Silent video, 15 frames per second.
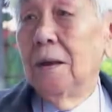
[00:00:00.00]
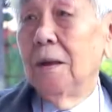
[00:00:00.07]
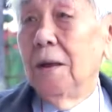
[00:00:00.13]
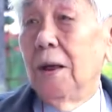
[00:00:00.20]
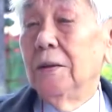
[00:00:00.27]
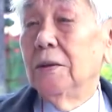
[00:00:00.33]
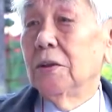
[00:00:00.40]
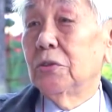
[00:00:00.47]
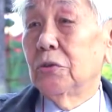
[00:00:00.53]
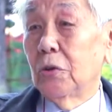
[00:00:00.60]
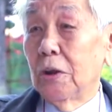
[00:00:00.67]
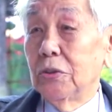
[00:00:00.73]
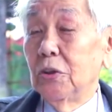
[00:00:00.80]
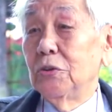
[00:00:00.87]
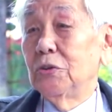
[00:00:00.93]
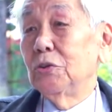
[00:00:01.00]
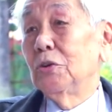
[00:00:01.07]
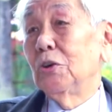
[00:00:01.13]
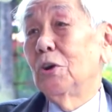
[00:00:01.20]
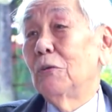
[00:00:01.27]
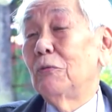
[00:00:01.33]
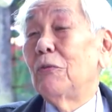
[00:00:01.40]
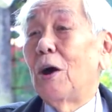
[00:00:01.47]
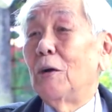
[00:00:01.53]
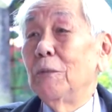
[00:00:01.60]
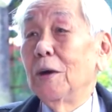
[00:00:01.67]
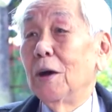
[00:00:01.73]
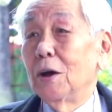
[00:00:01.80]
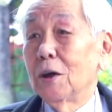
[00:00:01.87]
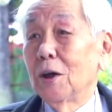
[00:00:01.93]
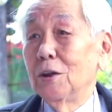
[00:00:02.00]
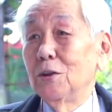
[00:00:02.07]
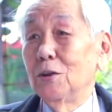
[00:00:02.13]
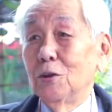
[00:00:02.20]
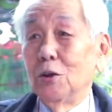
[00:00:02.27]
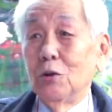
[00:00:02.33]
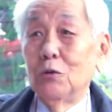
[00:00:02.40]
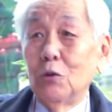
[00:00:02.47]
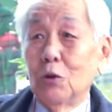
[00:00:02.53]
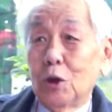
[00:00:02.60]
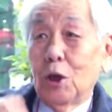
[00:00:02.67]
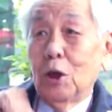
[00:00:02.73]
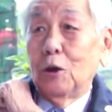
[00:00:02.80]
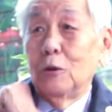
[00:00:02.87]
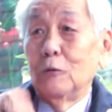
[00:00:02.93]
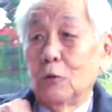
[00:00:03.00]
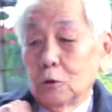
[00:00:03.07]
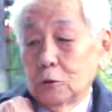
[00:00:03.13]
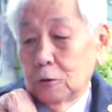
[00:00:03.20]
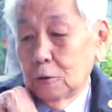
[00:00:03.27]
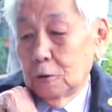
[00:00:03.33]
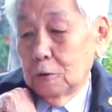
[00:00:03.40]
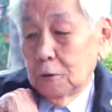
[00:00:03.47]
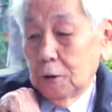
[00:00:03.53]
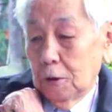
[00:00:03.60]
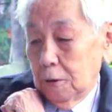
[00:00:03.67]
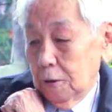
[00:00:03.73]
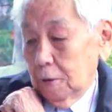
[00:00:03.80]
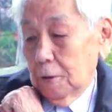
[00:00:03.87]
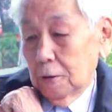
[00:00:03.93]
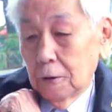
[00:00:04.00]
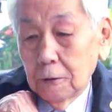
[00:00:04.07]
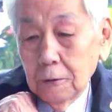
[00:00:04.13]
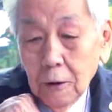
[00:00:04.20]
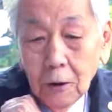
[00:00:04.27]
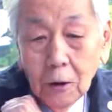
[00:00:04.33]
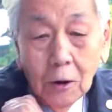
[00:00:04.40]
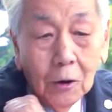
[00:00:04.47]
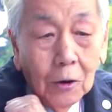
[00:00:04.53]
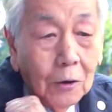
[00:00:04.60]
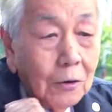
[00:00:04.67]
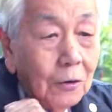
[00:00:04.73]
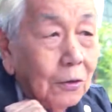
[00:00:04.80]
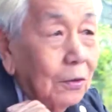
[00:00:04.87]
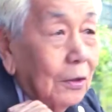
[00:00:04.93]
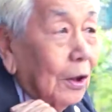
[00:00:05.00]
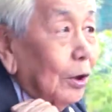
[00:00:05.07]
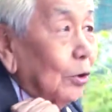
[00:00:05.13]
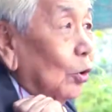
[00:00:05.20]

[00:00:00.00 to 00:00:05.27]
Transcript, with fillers: In the traditional farming again, uh, you have to carry water and then uh, take it